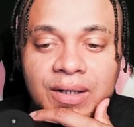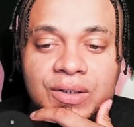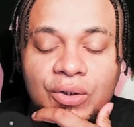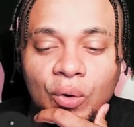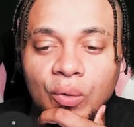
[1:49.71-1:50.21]

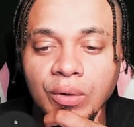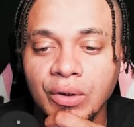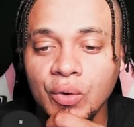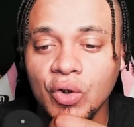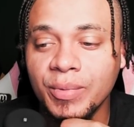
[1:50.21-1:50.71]
So
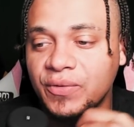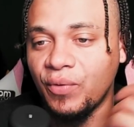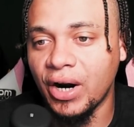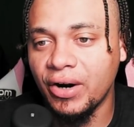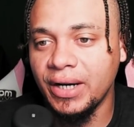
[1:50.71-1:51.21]
YouTube is
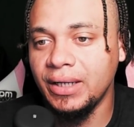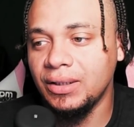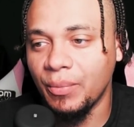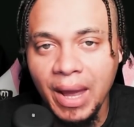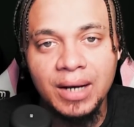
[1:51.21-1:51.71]
very
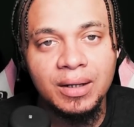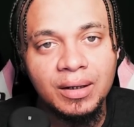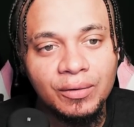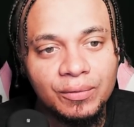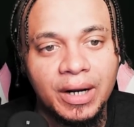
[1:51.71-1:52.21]
demanding,
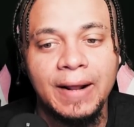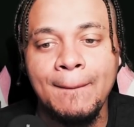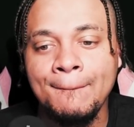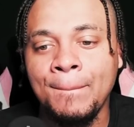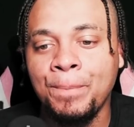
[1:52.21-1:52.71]
right?
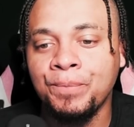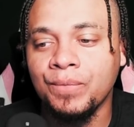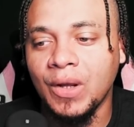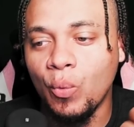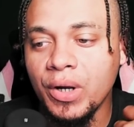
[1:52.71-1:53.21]

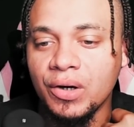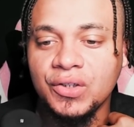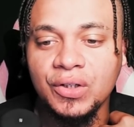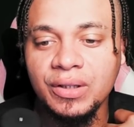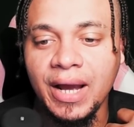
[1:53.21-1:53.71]
And we
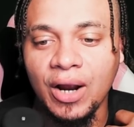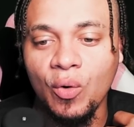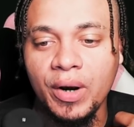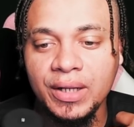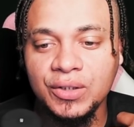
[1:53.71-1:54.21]
understood that
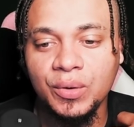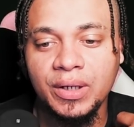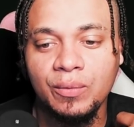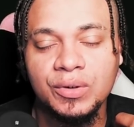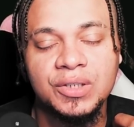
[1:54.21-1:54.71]
going into it,
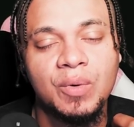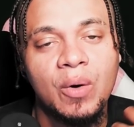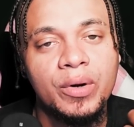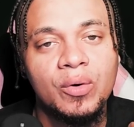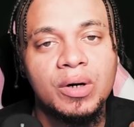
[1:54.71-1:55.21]
which is why
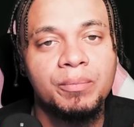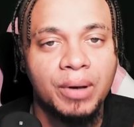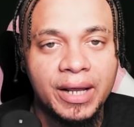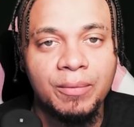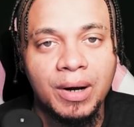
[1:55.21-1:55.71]
we don't
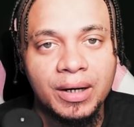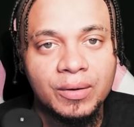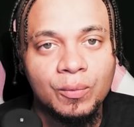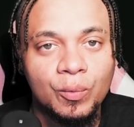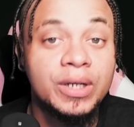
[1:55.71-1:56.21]
complain about it.
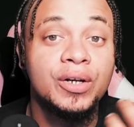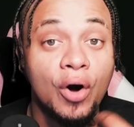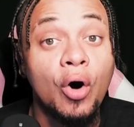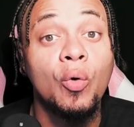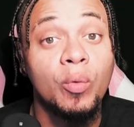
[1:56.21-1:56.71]
We
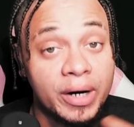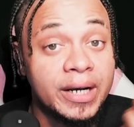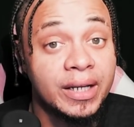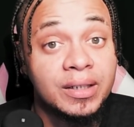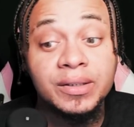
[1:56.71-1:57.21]
know what
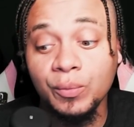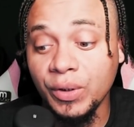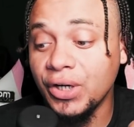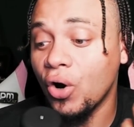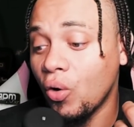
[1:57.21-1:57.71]
it is.
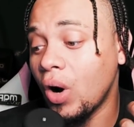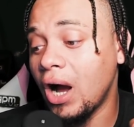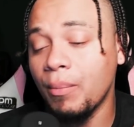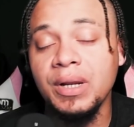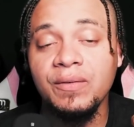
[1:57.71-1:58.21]
We know
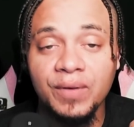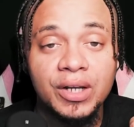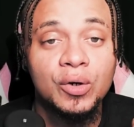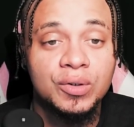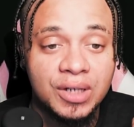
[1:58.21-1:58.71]
how many
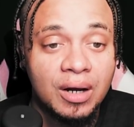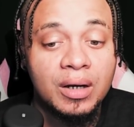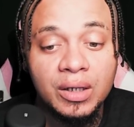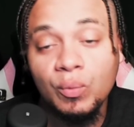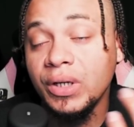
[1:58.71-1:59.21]
videos y'all
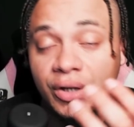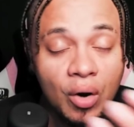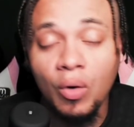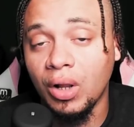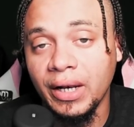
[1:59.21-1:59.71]
need. We
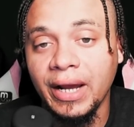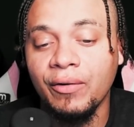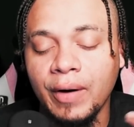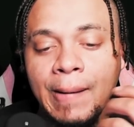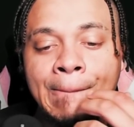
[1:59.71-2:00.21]
know all of that,
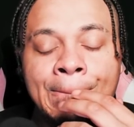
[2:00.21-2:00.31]
right?